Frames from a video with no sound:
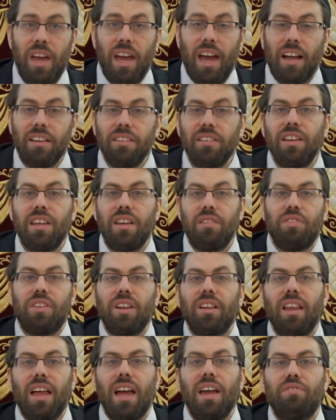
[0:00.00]
and live
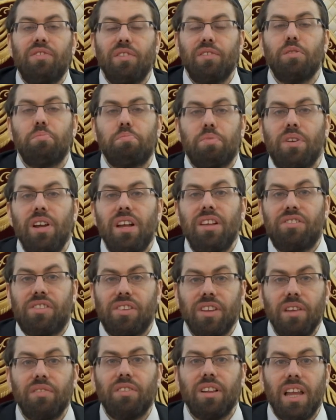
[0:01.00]
the life of a prince,
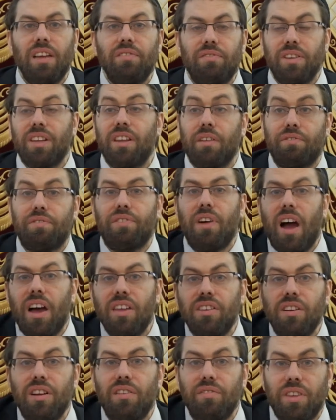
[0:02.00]
live the life of the
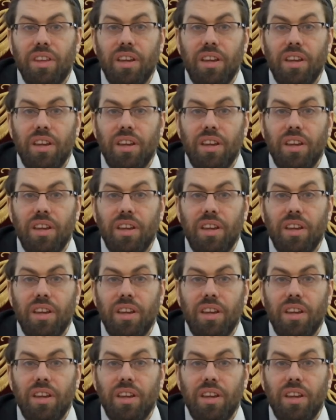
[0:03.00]
father